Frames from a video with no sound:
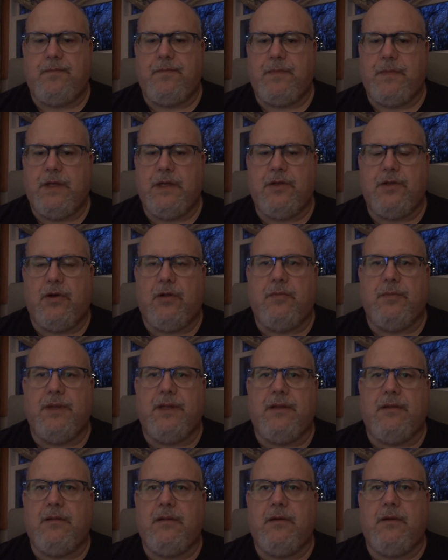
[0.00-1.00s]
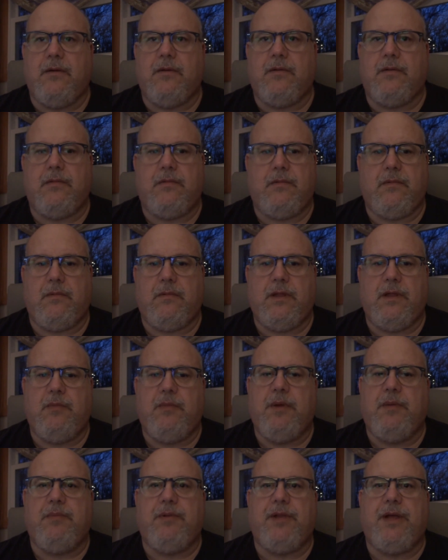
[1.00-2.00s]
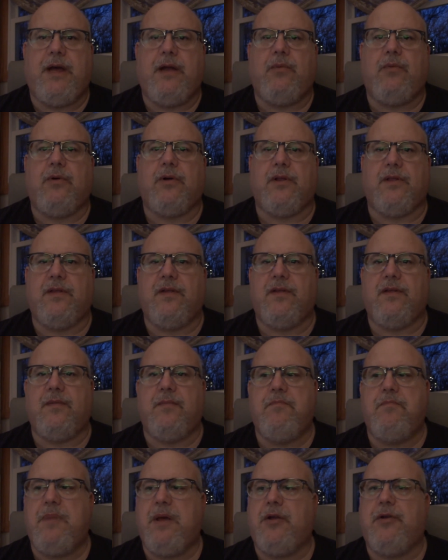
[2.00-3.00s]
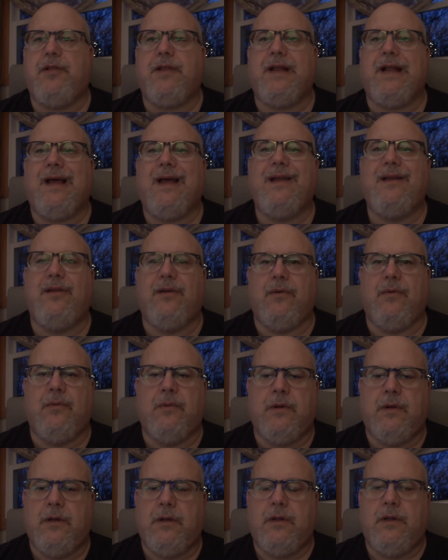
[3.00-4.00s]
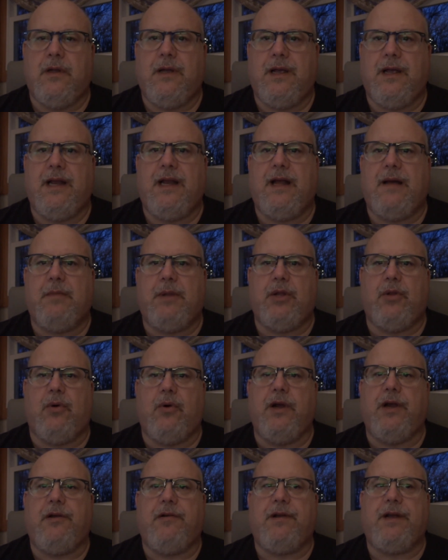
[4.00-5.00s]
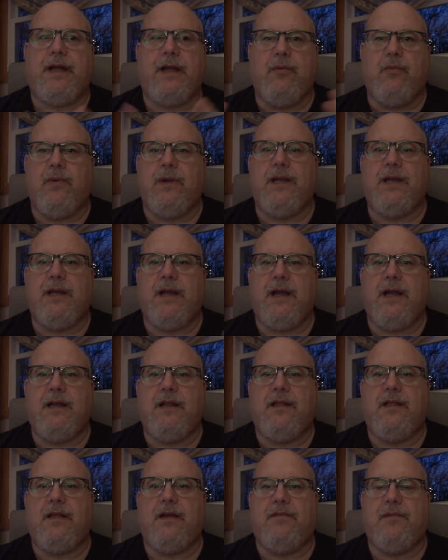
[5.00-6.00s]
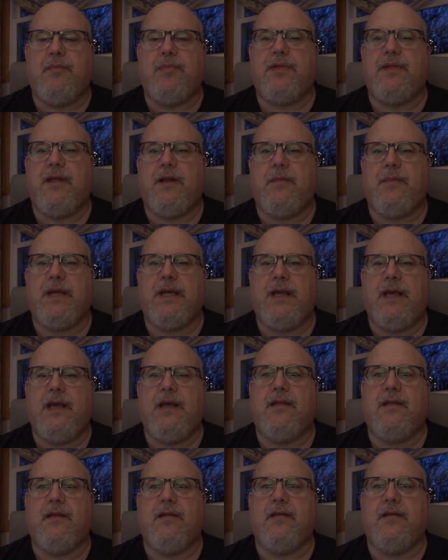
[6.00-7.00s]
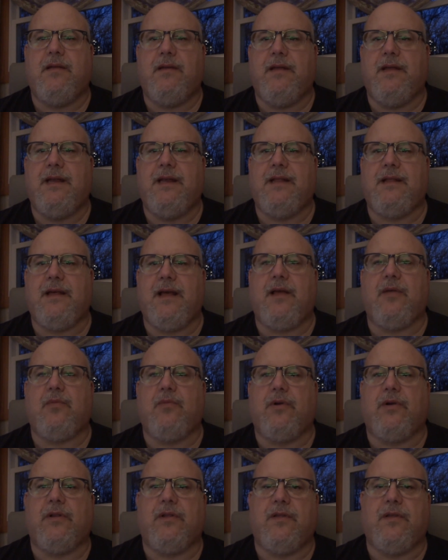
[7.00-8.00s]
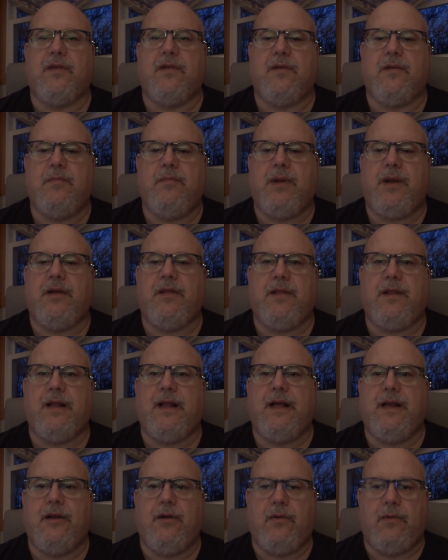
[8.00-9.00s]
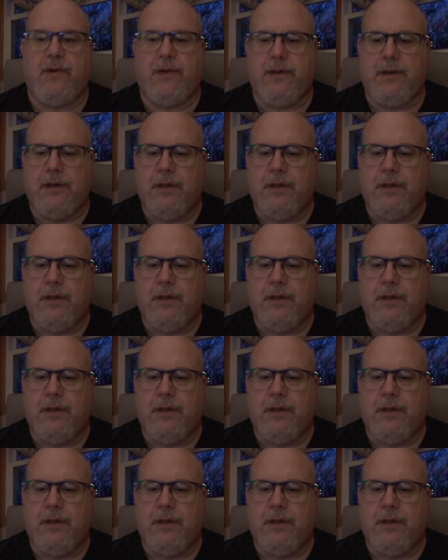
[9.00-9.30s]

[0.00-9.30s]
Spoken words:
he told me, he goes, these people know how to work the system better than I do, and I'm a lawyer, and I win 97% of my cases, and these guys work the system better than I know it.